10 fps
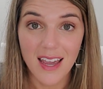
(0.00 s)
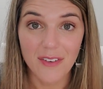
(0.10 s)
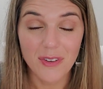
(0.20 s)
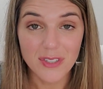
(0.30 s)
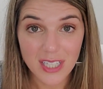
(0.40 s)

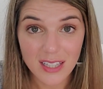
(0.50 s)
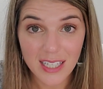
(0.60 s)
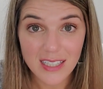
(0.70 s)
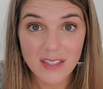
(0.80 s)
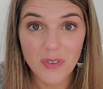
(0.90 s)
If you did
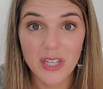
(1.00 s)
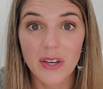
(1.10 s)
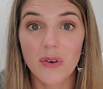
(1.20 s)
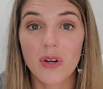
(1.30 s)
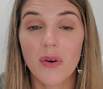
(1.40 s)
like this
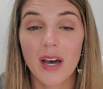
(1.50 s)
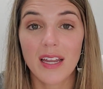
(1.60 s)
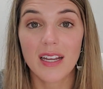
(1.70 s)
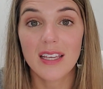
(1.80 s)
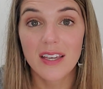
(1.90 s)
video, go
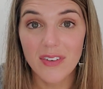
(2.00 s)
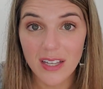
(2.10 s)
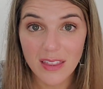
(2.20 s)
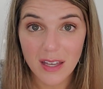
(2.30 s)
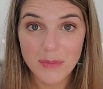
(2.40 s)
ahead and give it
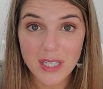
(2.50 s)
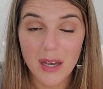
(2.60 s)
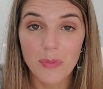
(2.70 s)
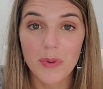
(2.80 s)
a thumbs up.